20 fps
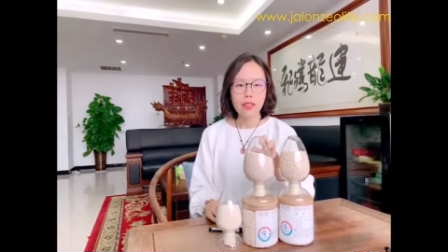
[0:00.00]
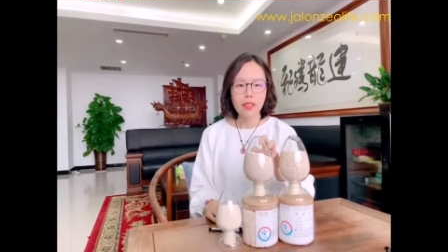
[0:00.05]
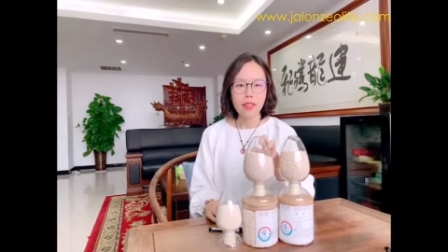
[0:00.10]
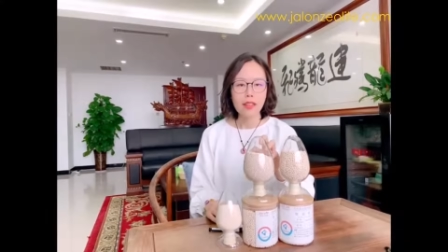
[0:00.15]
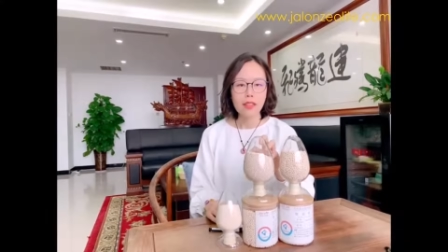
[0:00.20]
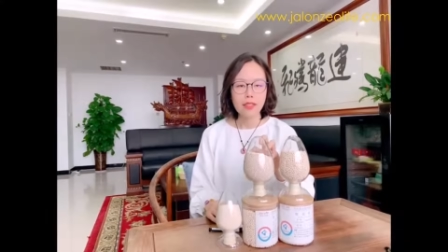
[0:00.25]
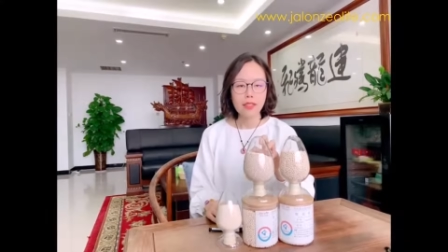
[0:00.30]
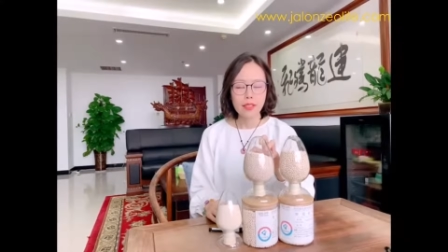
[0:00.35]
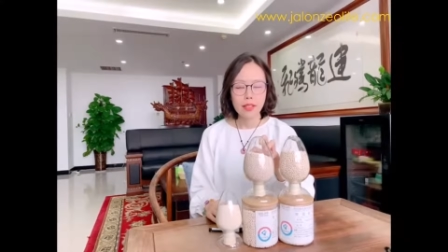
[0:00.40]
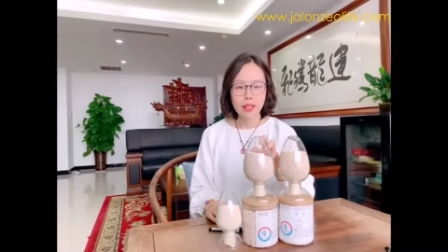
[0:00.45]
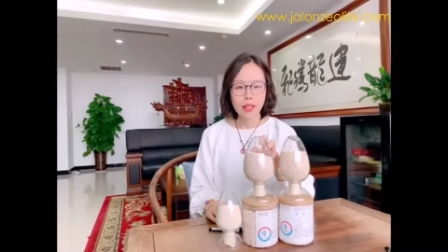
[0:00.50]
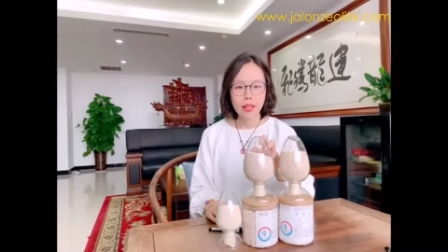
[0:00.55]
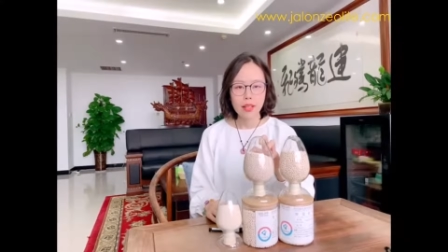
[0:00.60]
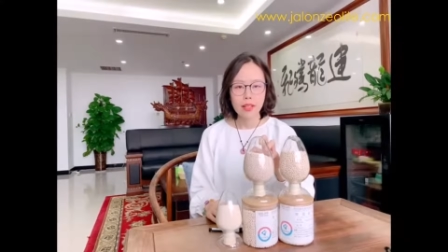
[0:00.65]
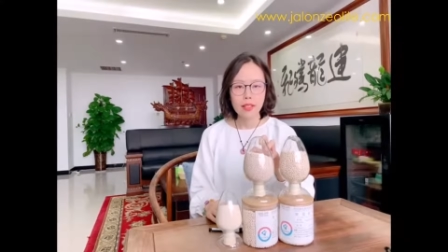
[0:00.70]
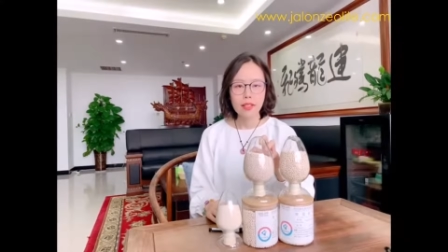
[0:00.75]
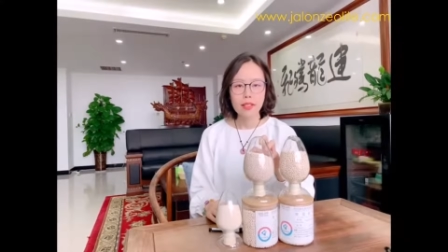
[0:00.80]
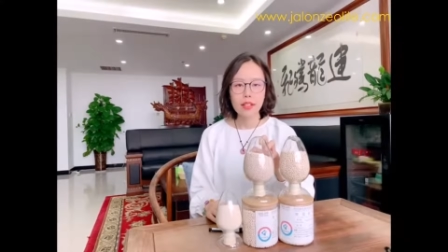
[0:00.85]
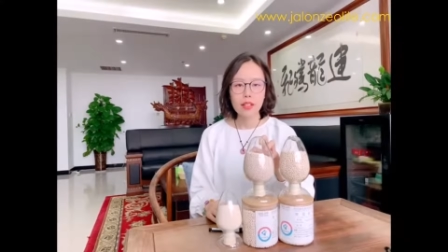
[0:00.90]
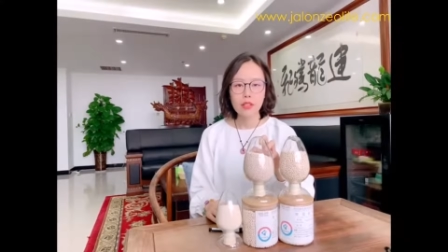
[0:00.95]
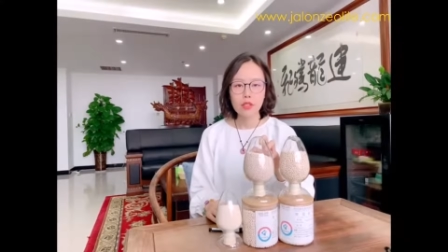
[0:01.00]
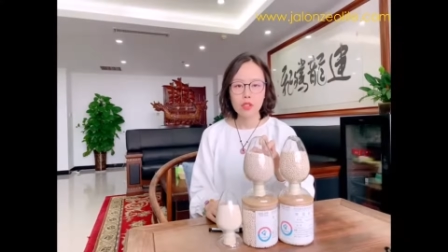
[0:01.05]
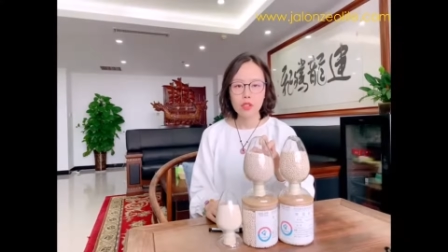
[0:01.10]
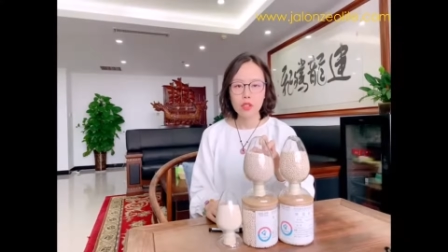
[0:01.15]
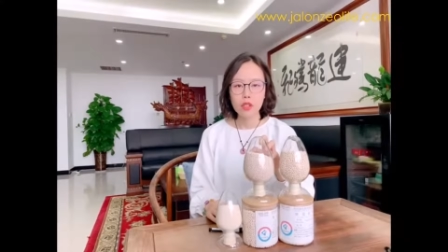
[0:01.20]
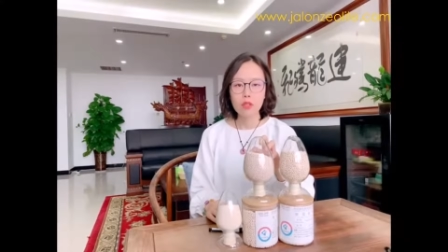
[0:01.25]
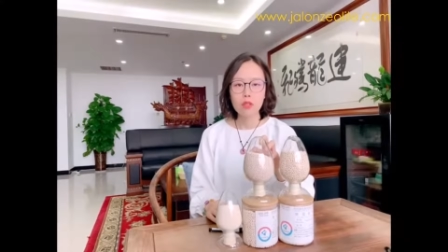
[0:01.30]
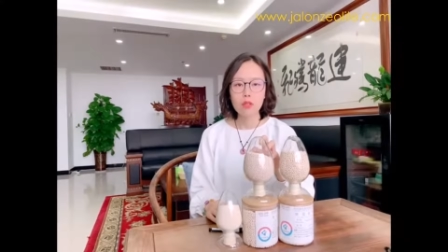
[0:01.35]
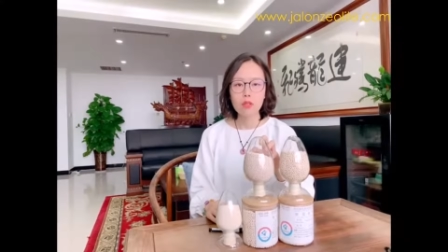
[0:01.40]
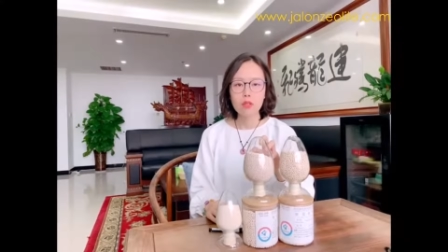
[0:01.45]
This is the
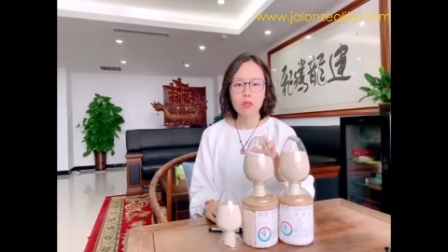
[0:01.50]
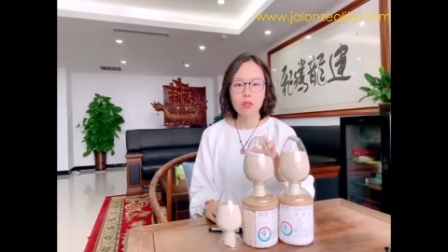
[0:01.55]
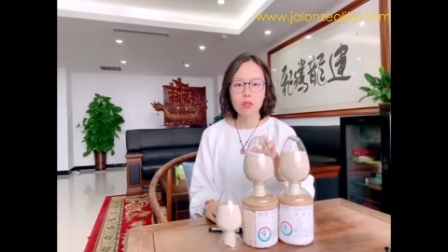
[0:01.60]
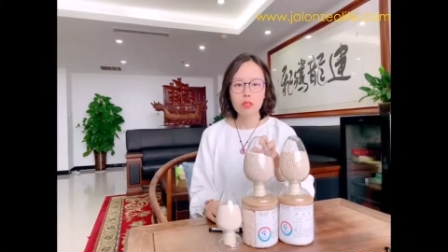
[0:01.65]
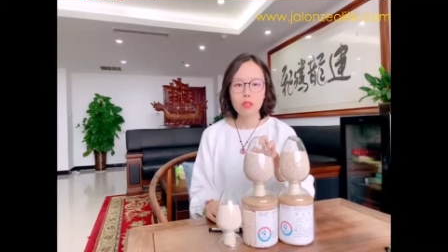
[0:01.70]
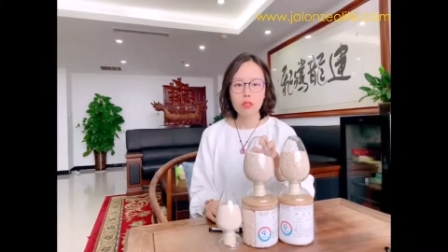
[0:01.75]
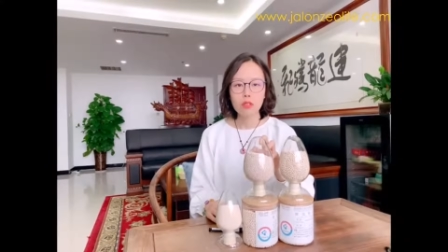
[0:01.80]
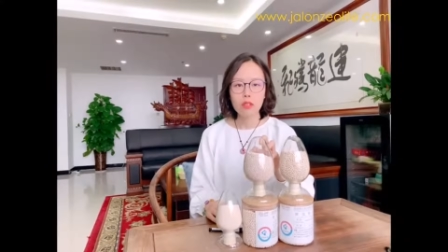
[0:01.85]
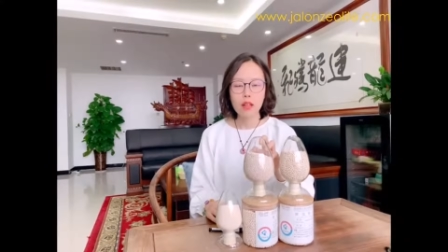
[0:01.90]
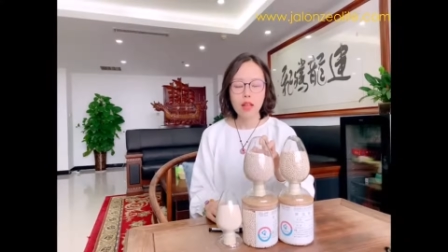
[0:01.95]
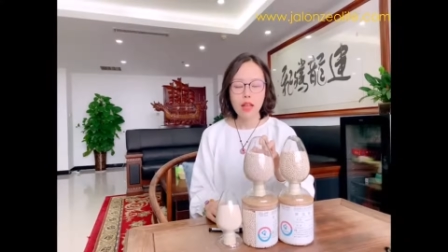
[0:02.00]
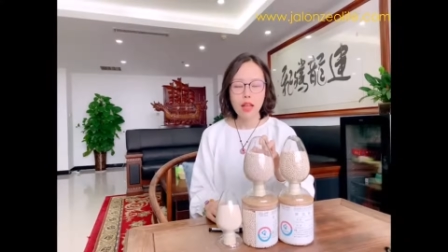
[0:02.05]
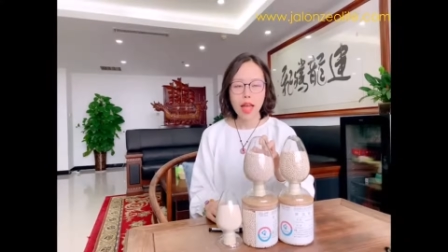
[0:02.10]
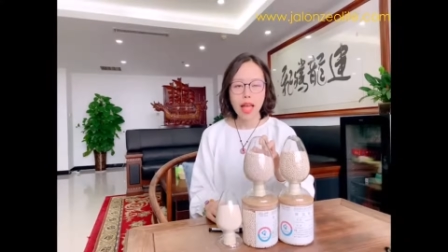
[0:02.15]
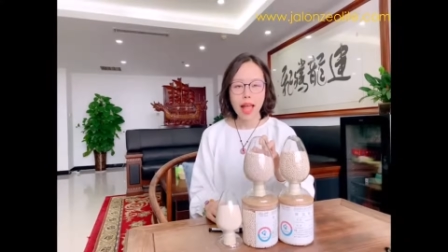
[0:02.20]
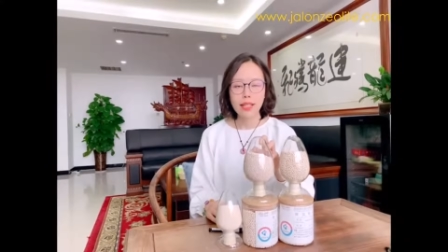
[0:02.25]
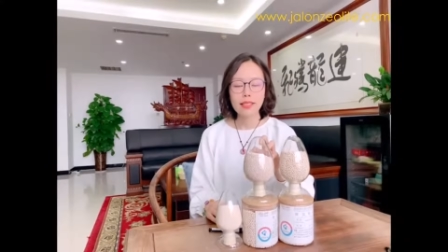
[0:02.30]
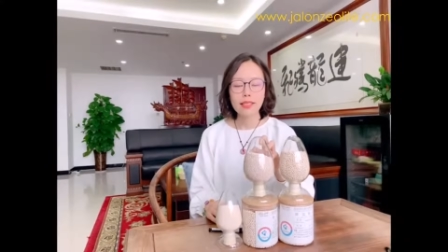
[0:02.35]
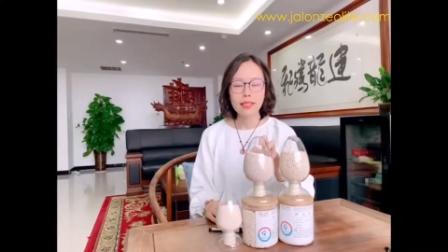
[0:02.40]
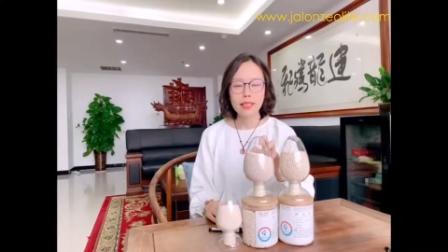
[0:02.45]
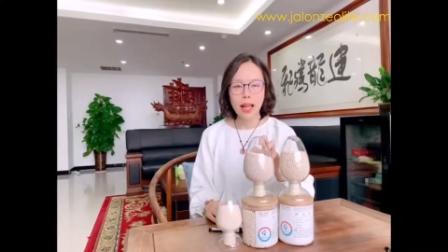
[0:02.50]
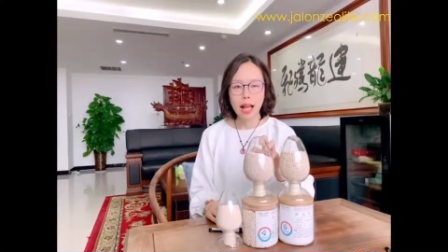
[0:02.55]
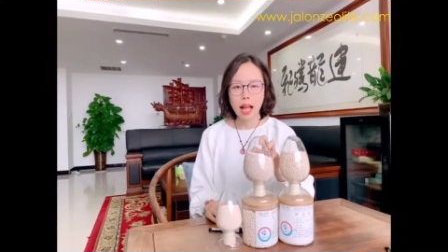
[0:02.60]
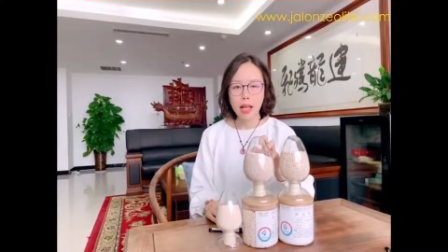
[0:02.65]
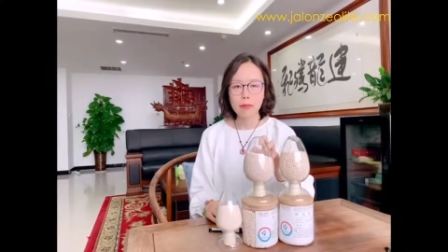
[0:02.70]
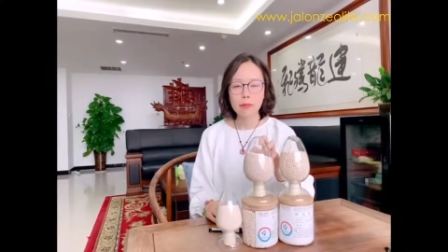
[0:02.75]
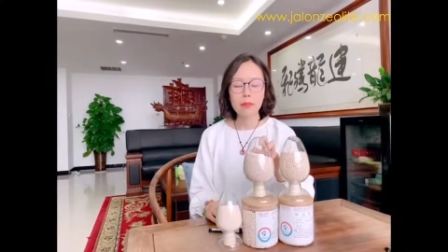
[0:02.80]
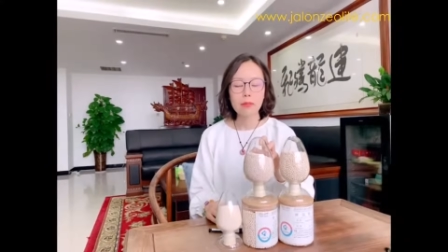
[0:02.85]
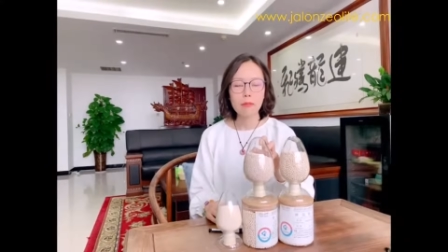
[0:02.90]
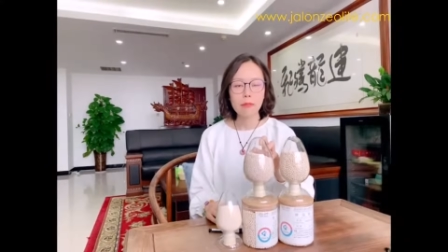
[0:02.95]
new
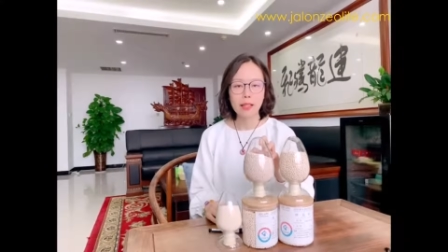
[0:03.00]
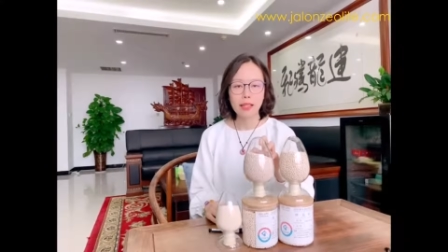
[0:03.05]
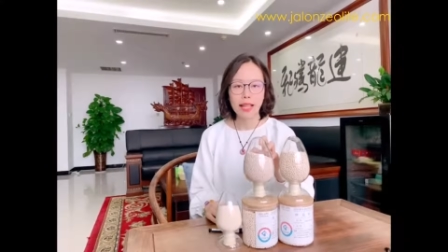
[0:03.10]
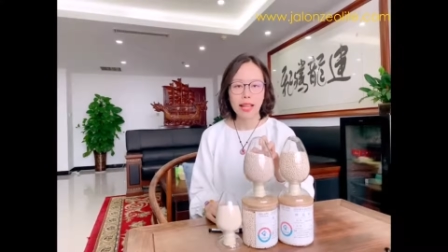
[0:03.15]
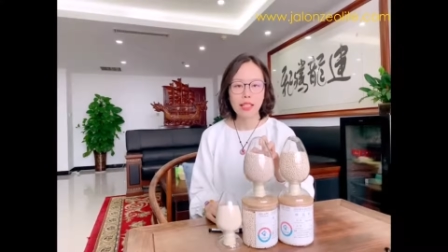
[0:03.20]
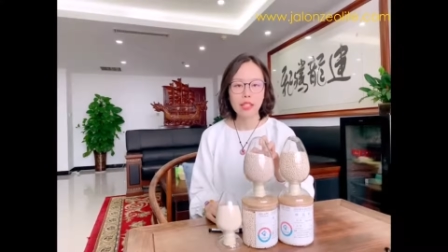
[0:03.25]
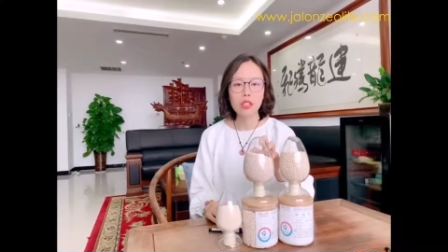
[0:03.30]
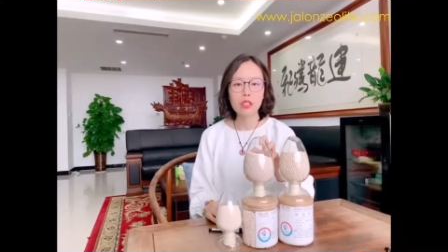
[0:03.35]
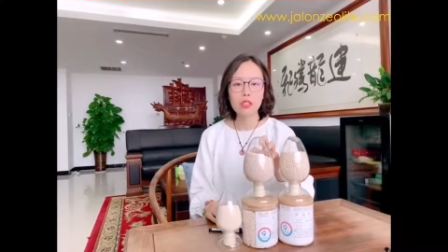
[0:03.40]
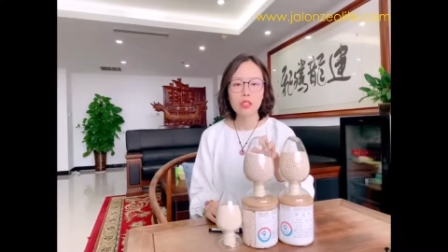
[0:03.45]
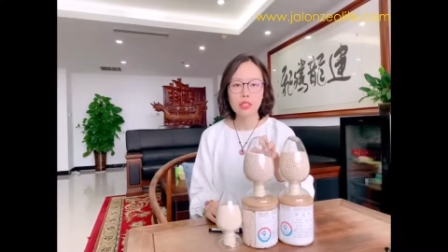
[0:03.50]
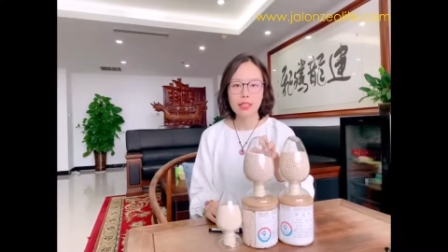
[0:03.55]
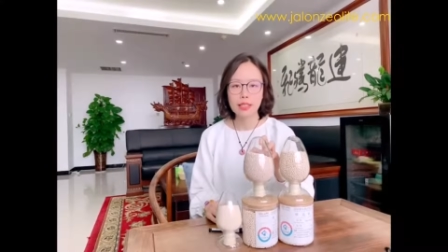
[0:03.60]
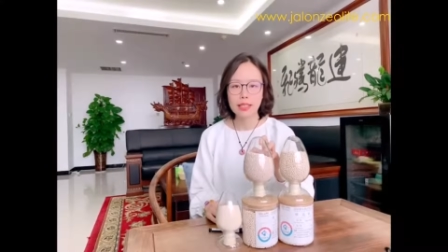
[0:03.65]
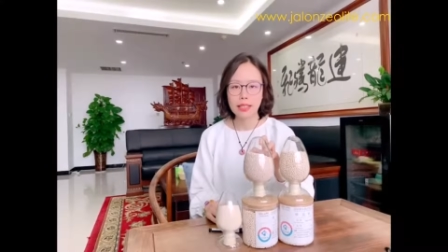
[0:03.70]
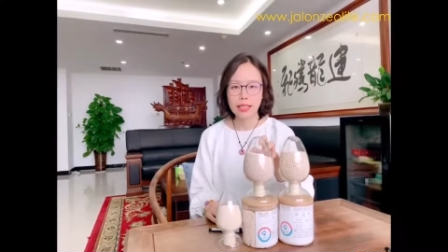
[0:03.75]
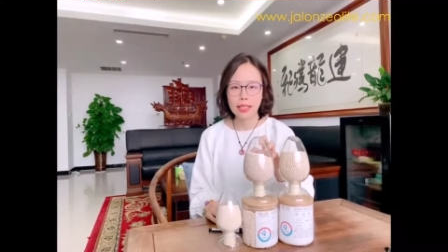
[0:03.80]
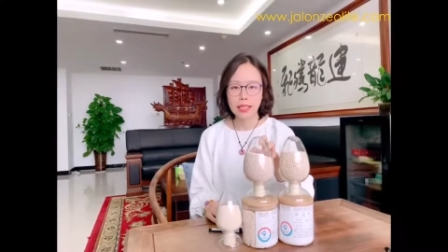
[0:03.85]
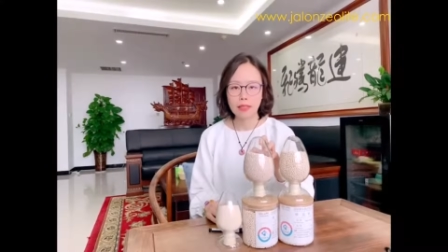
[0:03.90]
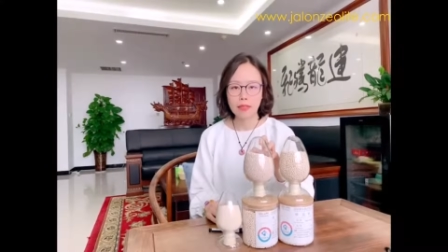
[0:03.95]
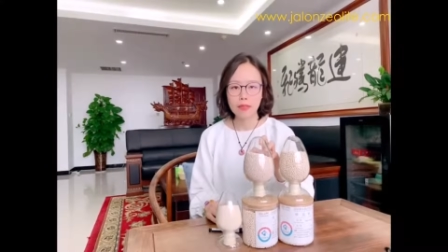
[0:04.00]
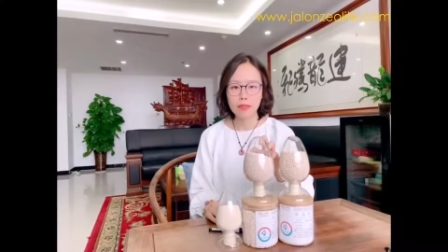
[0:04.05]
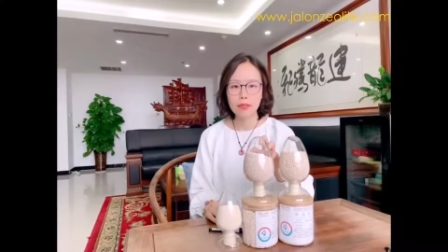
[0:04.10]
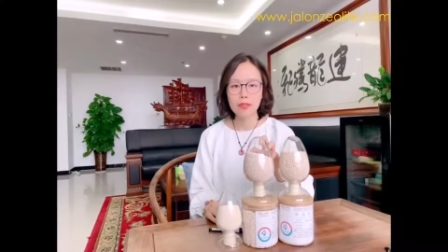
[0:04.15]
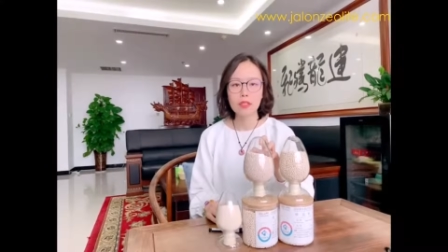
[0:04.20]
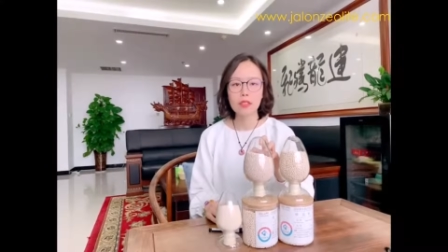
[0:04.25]
X-type molecular sieve.